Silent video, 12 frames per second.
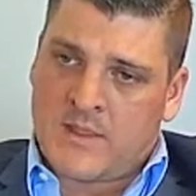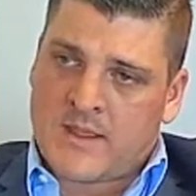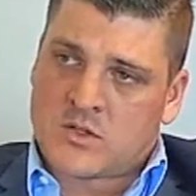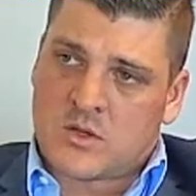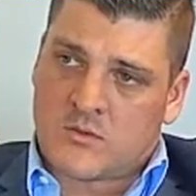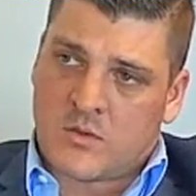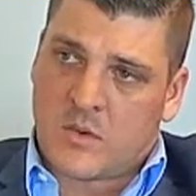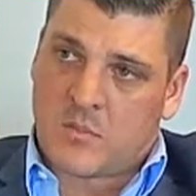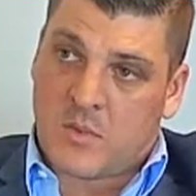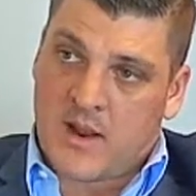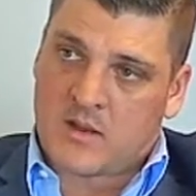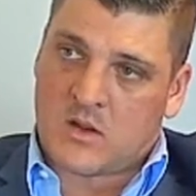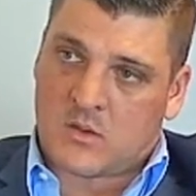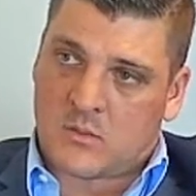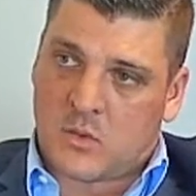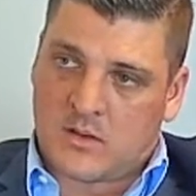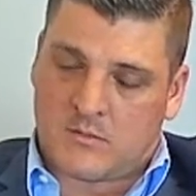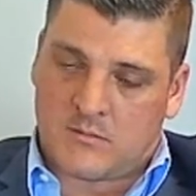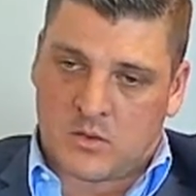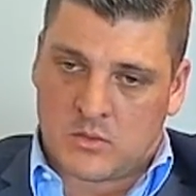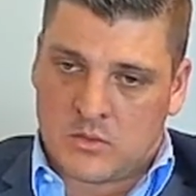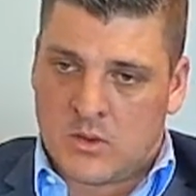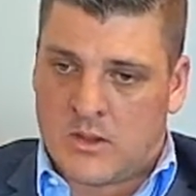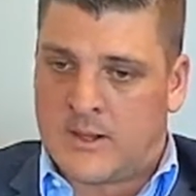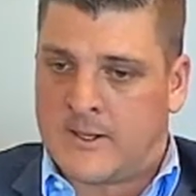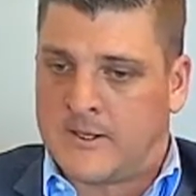That's just from a breakdown point of view.